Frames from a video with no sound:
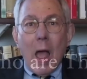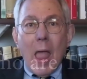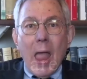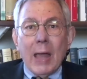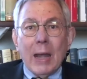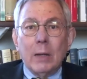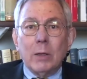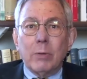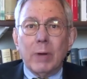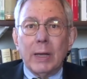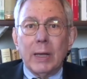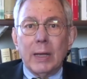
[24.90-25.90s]
At
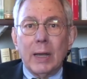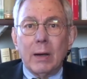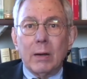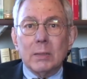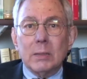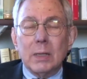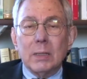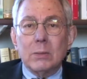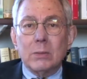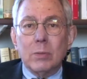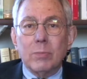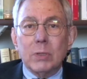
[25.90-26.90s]
Ungaretti & Harris, I
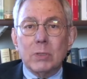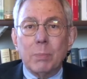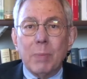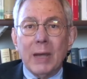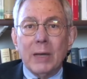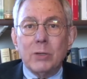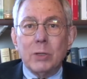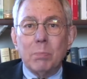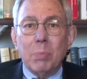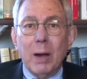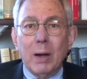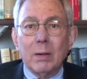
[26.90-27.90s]
served as the managing
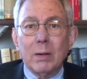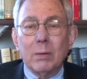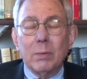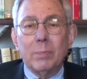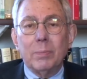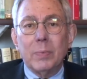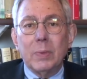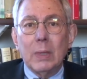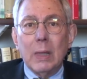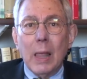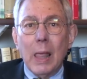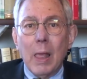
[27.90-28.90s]
partner.
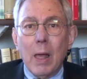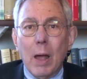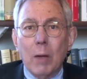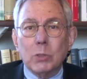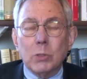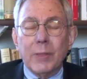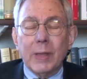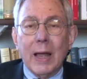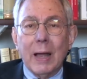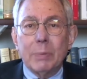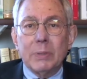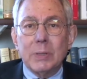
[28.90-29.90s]
I was on the
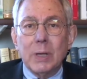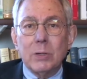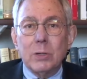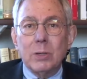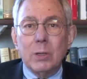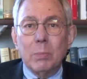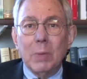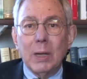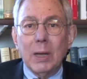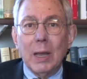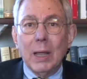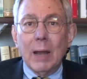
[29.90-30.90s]
compensation
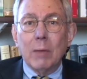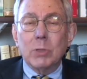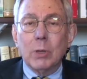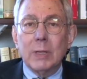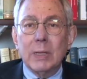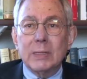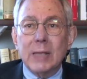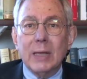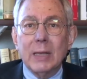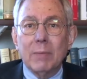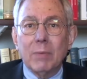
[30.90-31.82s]
committee and I was on the executive